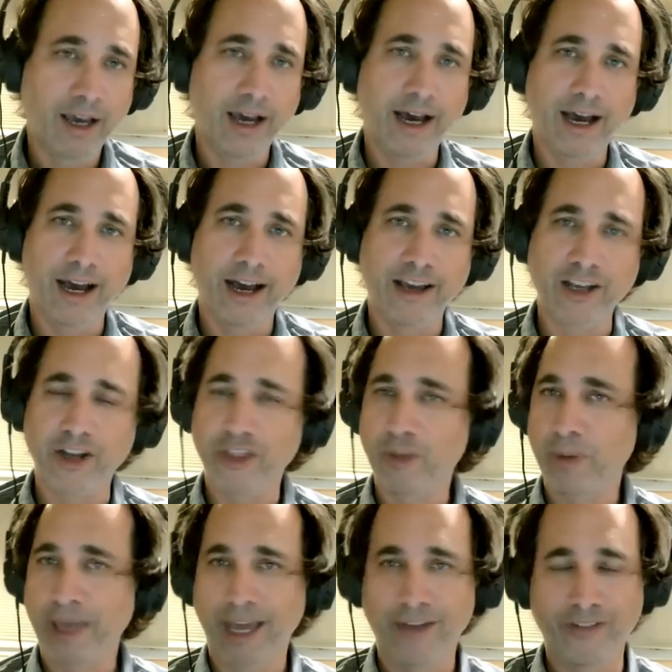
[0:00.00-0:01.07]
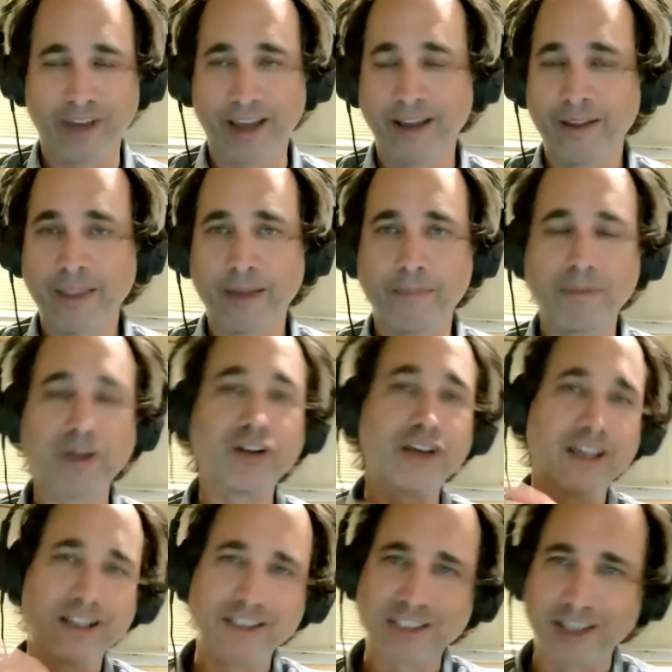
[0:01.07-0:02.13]
Uh, you know that we have a
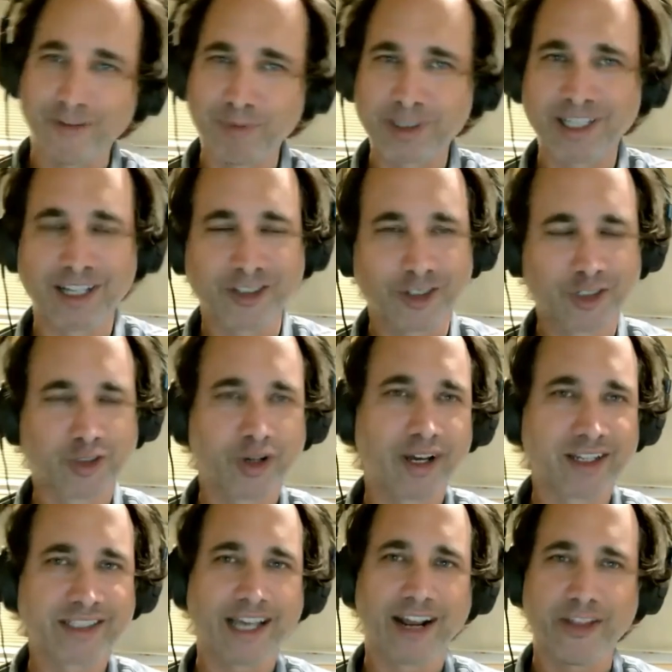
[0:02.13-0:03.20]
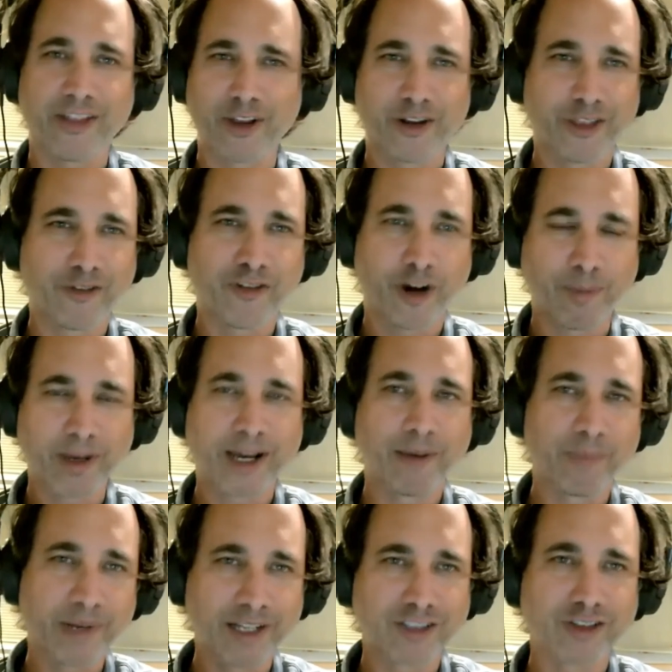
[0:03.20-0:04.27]
millions of potential drugs out there that pharma
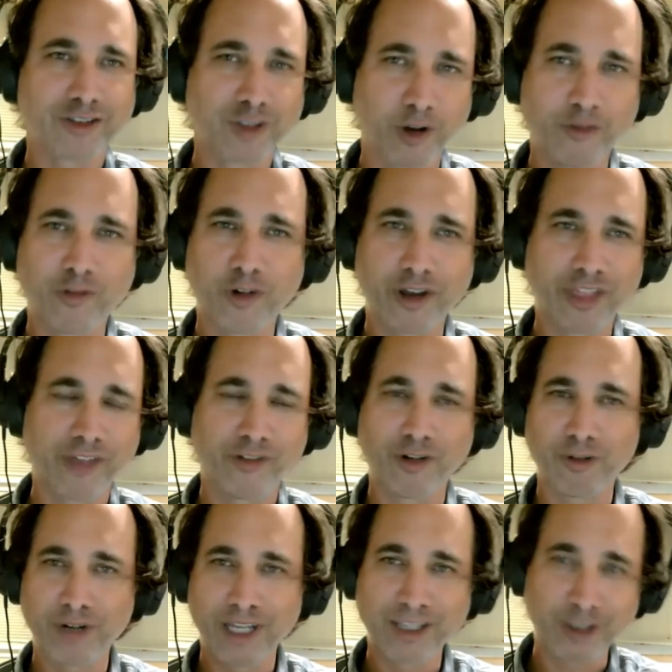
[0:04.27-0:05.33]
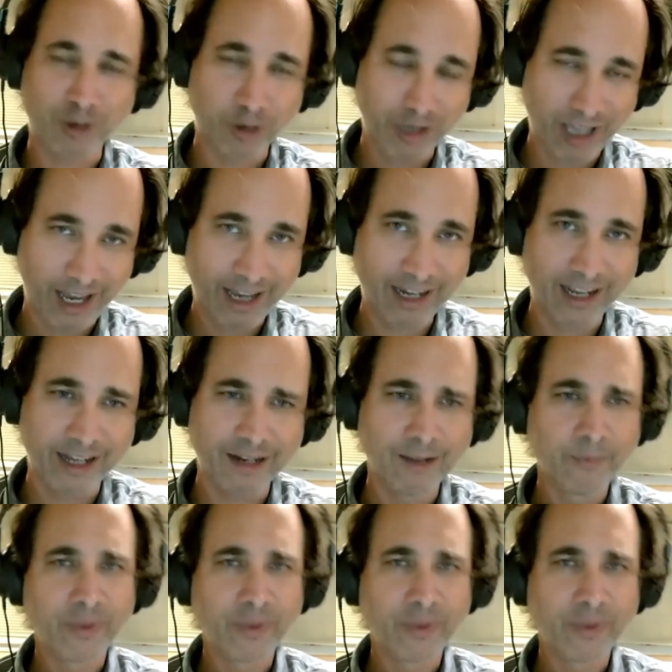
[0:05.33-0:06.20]
companies and so forth have already created.